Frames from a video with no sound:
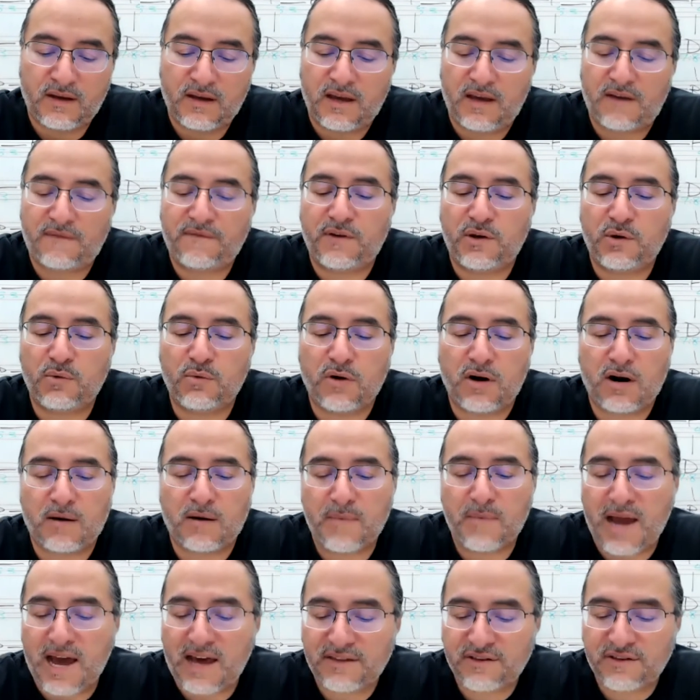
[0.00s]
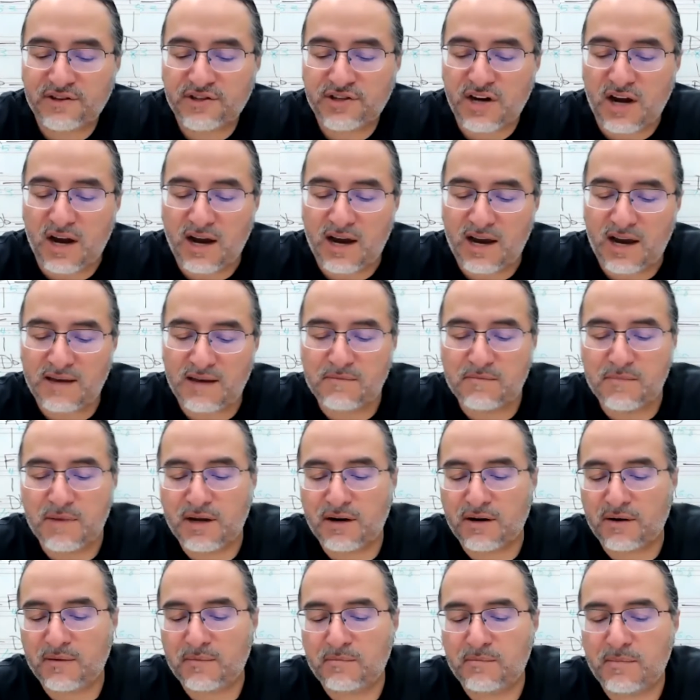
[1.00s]
If you are math shy,
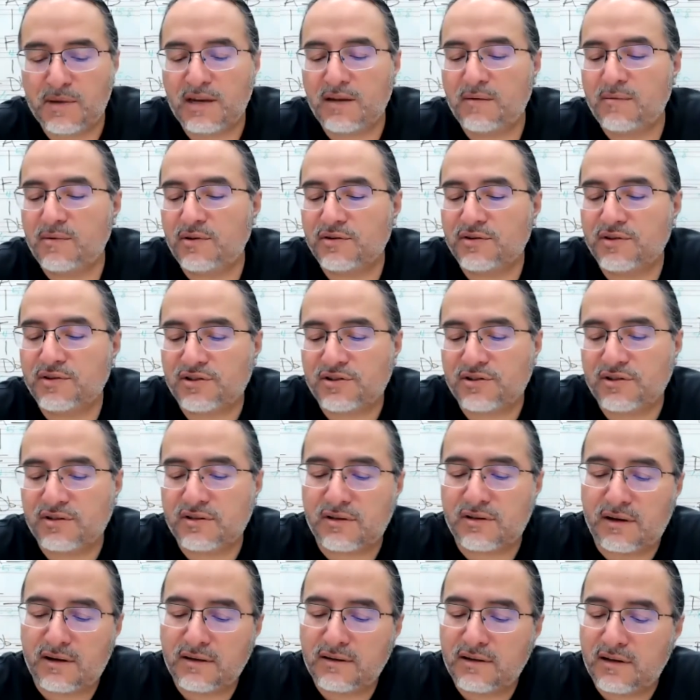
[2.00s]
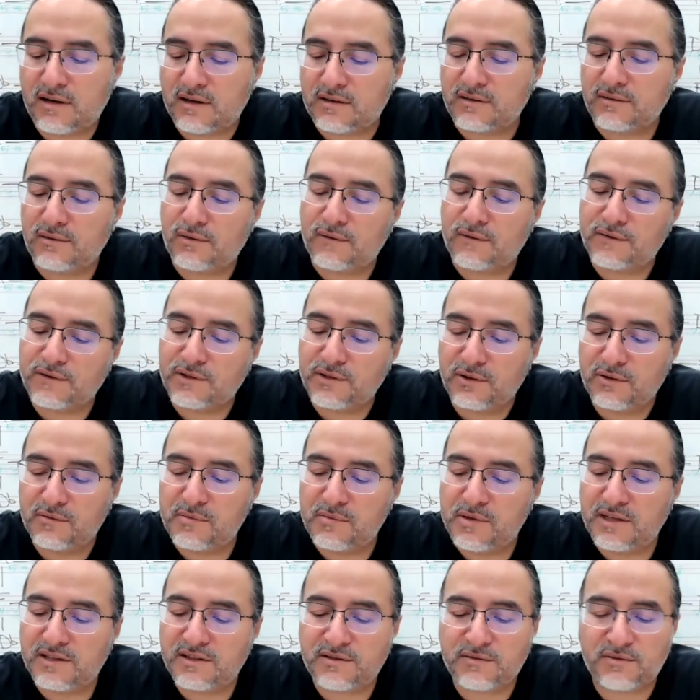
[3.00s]
many musicians are, Dr. Overtone
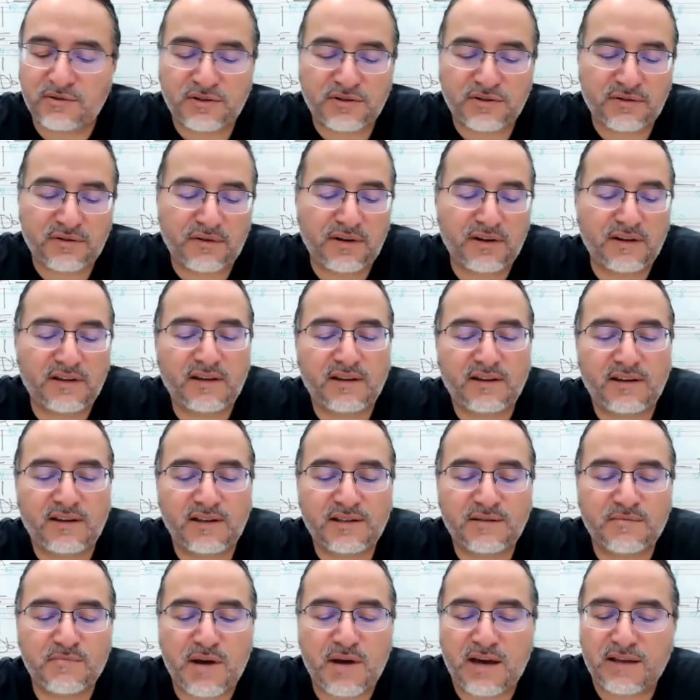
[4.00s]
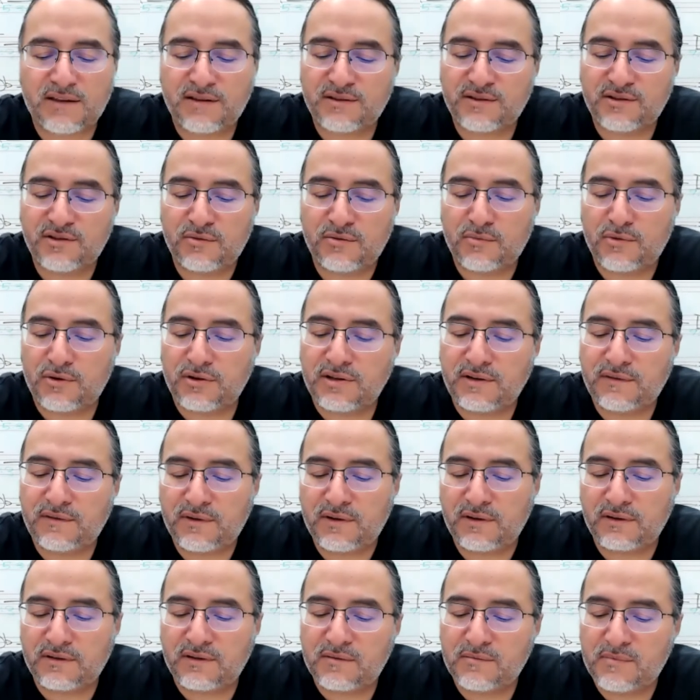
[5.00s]
means to assure you that this math is no more
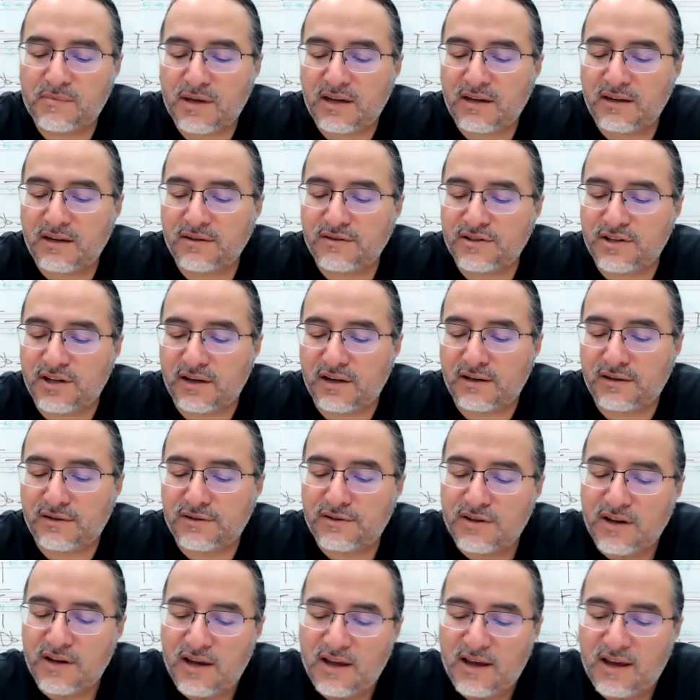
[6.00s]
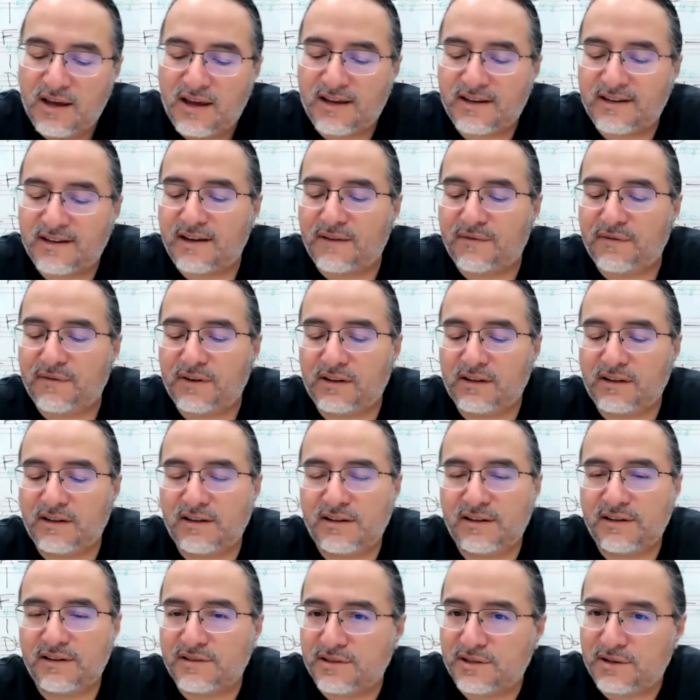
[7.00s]
difficult than making change, and definitely
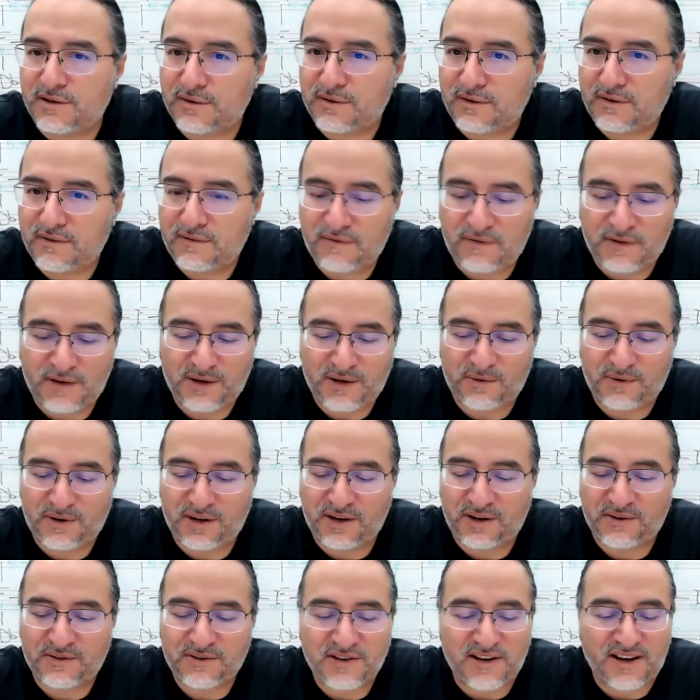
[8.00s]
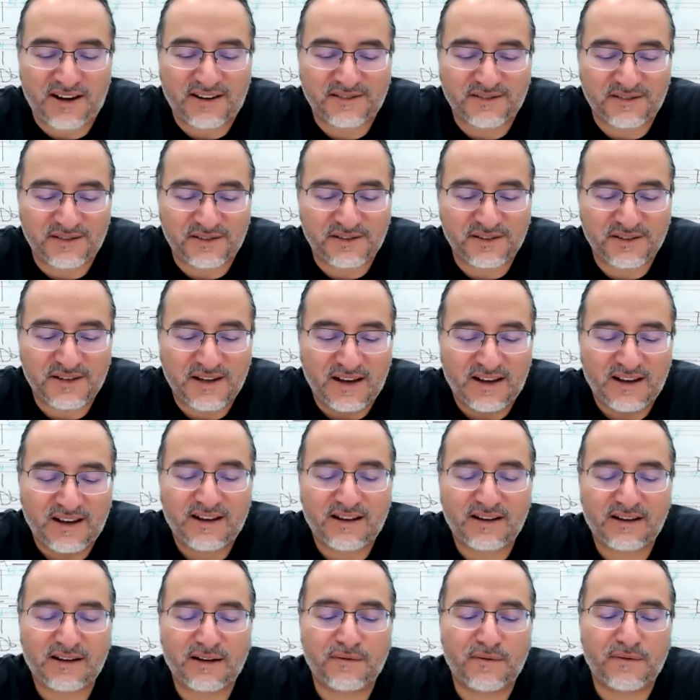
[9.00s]
easier than figuring your taxes.
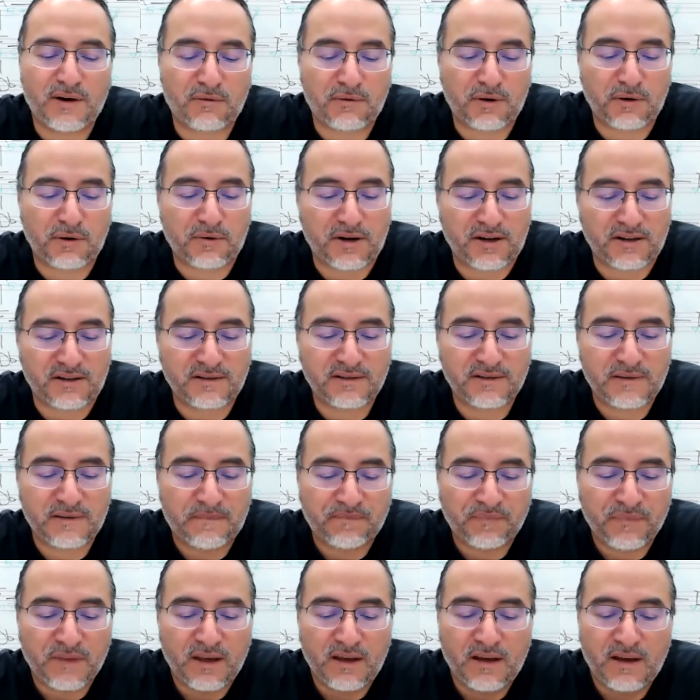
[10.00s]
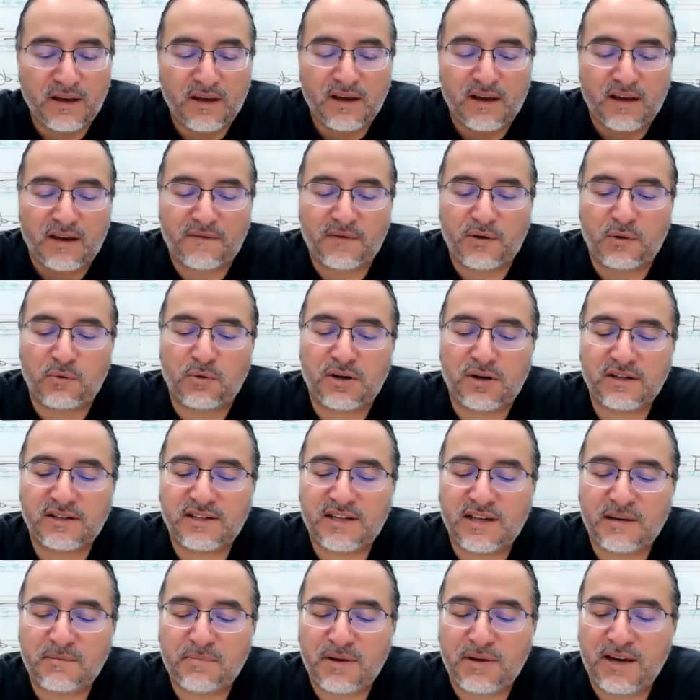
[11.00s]
I love how he writes. If you want to
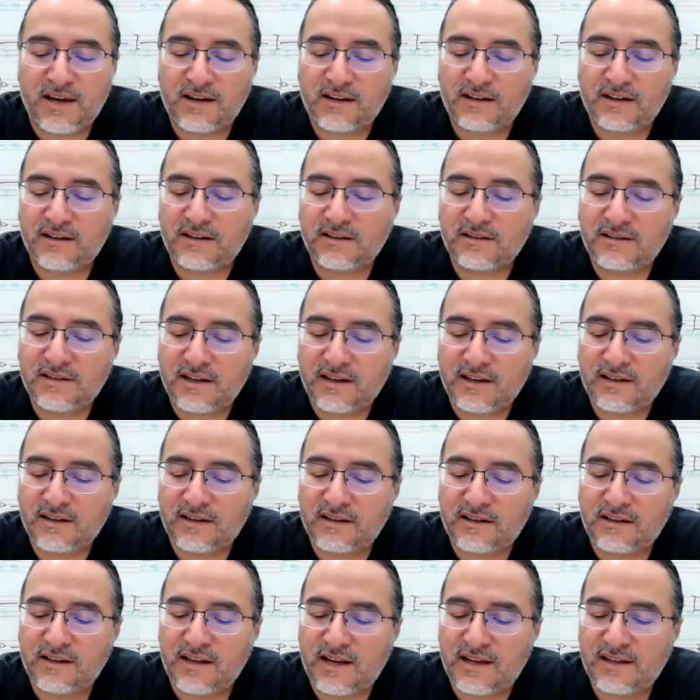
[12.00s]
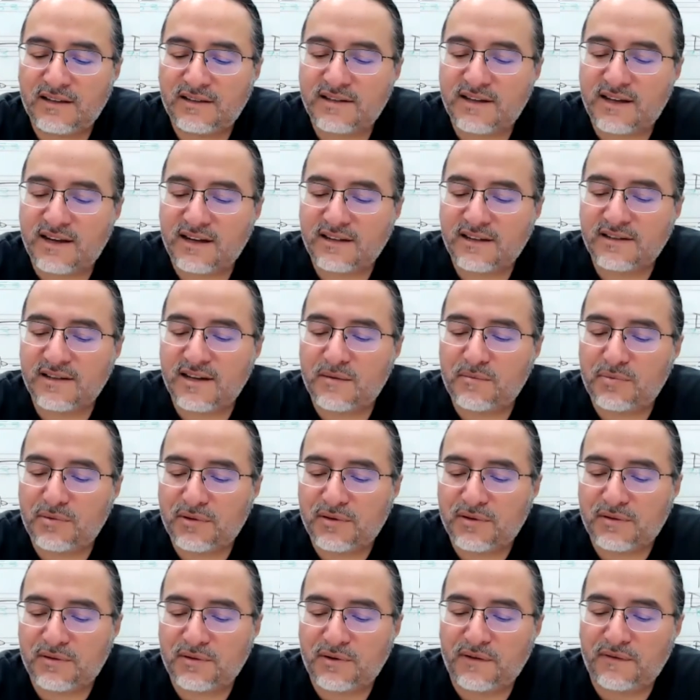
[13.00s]
skip ahead a little, take a glance at example
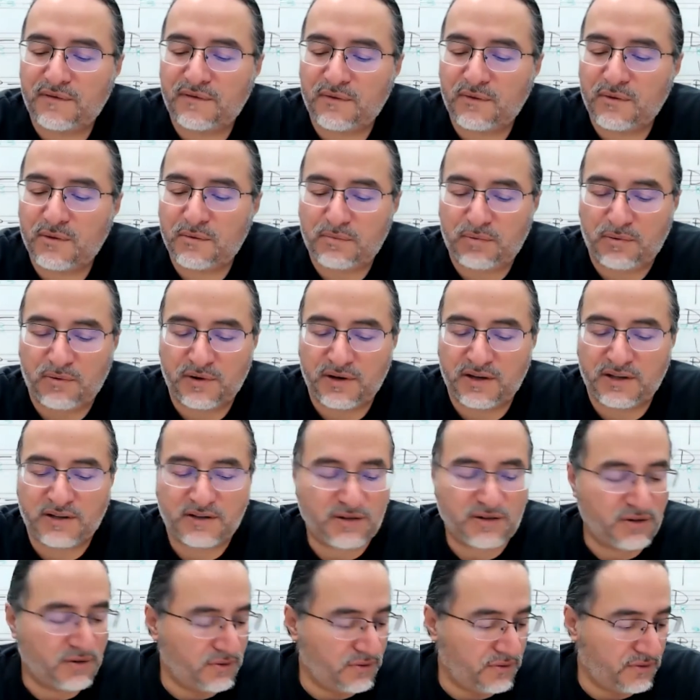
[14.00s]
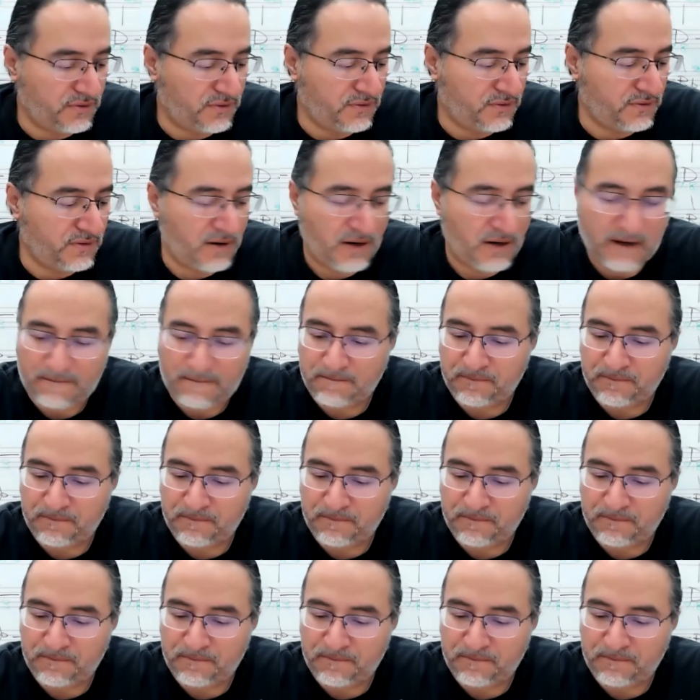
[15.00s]
34.2.